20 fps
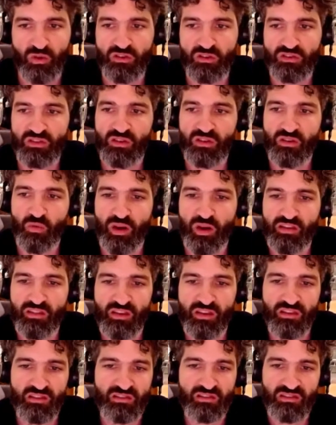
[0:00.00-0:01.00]
Because in a way
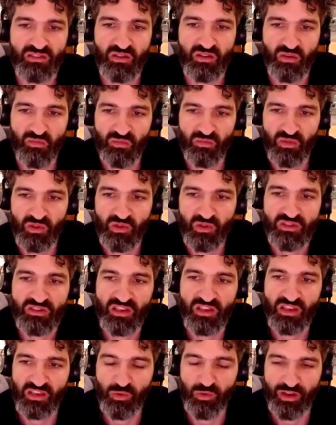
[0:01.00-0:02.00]
that is, you could
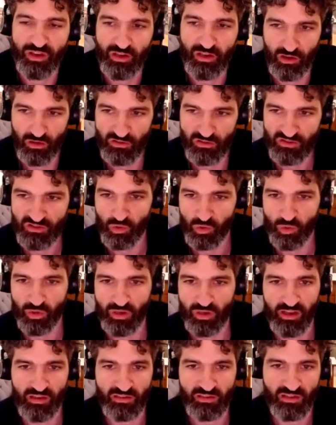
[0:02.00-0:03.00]
say, quite close to what
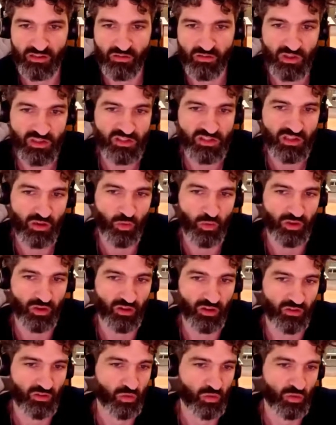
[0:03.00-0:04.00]
Artists at Risk are
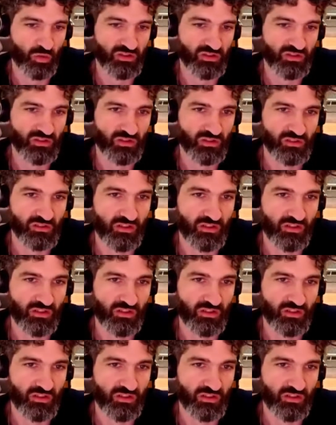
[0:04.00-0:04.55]
working towards.